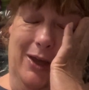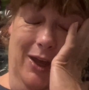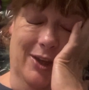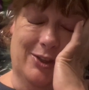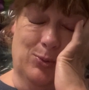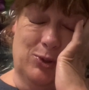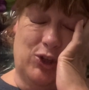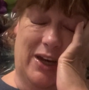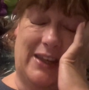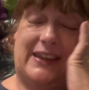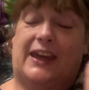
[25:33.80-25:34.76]
so we're
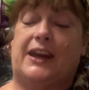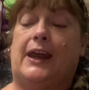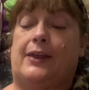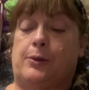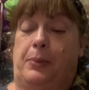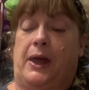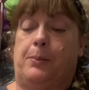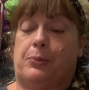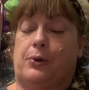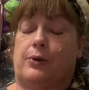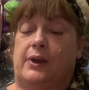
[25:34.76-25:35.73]
trying to get it on the
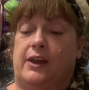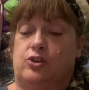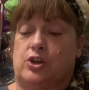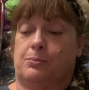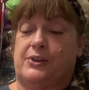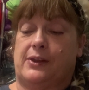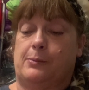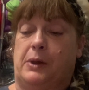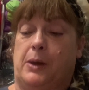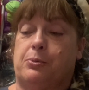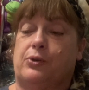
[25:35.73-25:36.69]
paper. He jumps on the
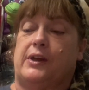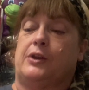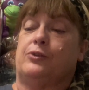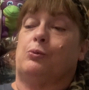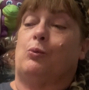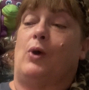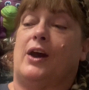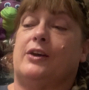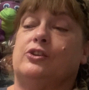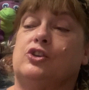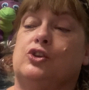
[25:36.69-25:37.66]
paper, then as we're
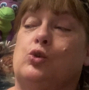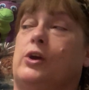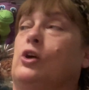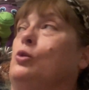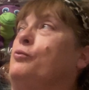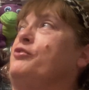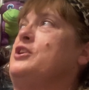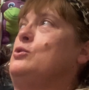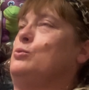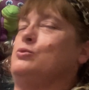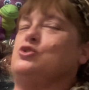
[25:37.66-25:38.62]
walking to the door, he'll
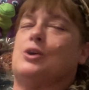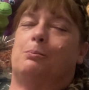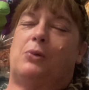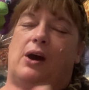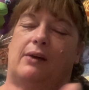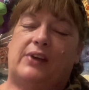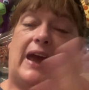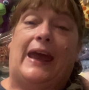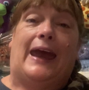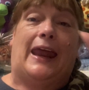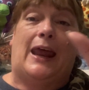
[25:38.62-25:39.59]
phew, jump off.
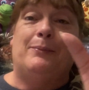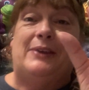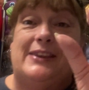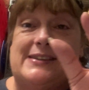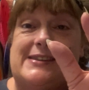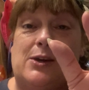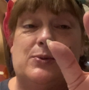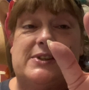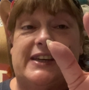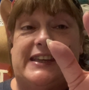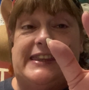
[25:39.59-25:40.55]
And I mean, this thing
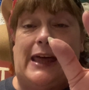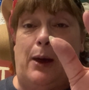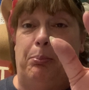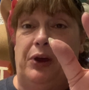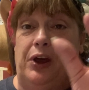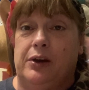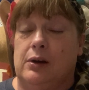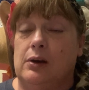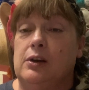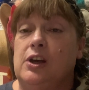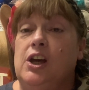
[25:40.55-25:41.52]
was like that big.
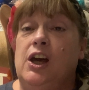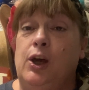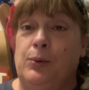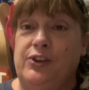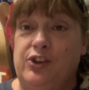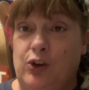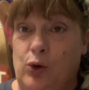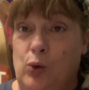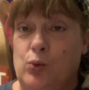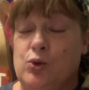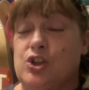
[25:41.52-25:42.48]
He was
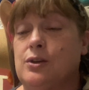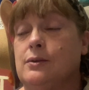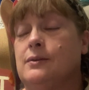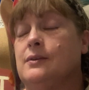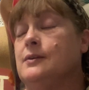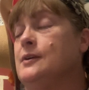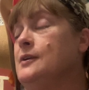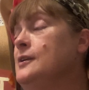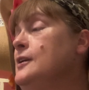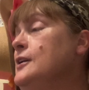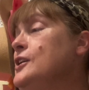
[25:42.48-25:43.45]
huge.
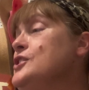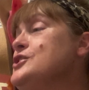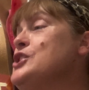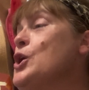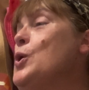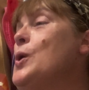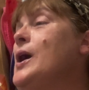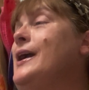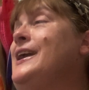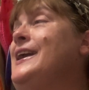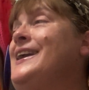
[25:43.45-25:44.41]
So
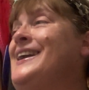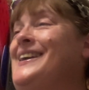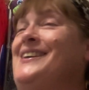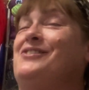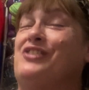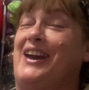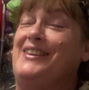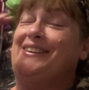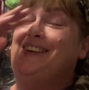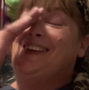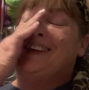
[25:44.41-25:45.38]
he
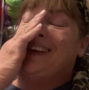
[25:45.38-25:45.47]
finally,